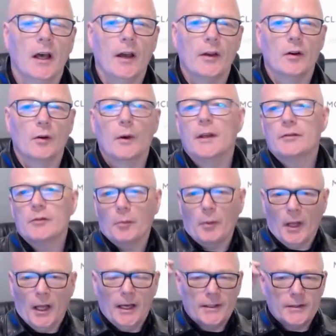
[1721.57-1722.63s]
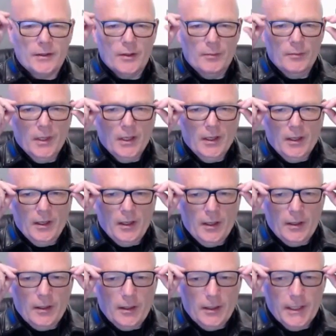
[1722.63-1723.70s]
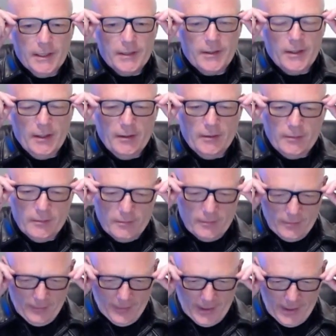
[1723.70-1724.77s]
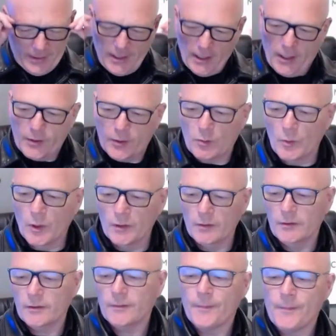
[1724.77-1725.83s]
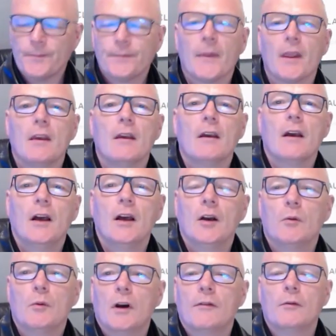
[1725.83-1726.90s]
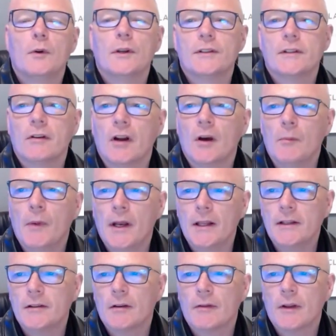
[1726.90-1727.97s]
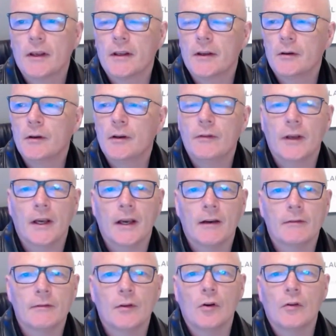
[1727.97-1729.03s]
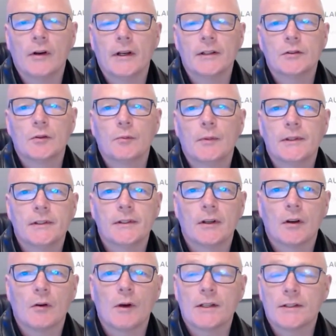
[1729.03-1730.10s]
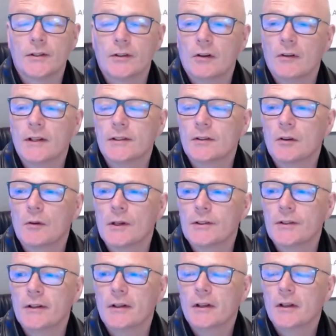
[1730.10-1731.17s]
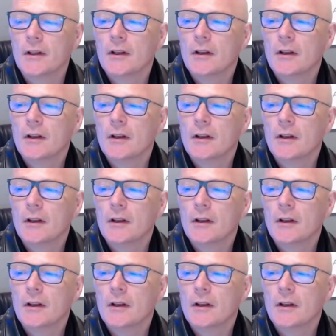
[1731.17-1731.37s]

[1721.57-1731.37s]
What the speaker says: I always reply to them, at least the intelligent ones, of which there are many. So thank you if you have already submitted a question or asked a question.